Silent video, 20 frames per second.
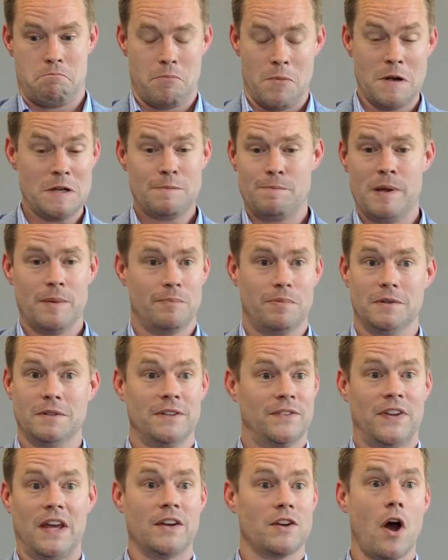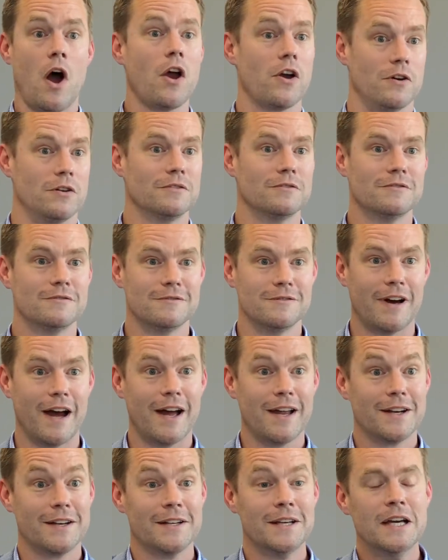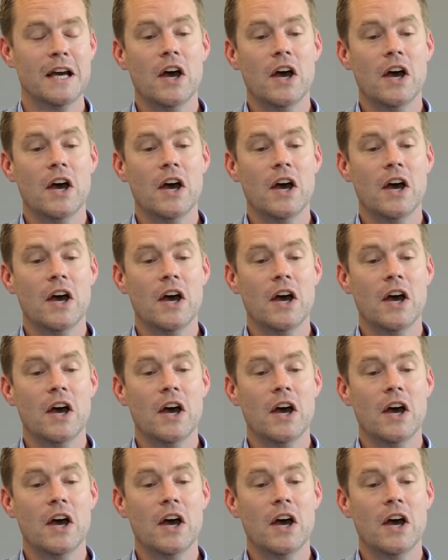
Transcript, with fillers: most people say no, right?